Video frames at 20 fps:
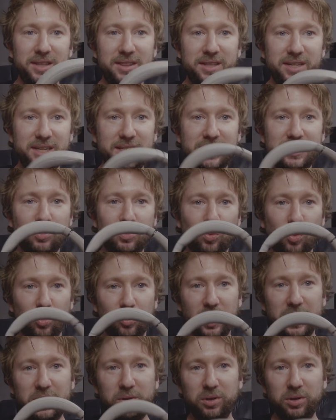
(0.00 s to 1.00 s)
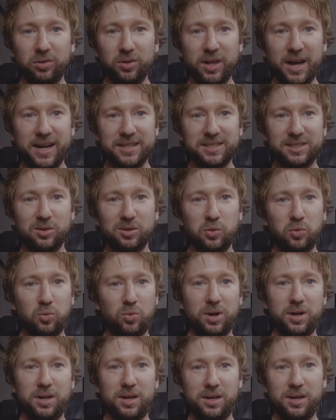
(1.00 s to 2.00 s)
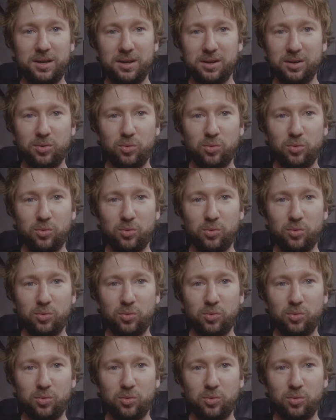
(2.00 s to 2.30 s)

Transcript: these will likely last way,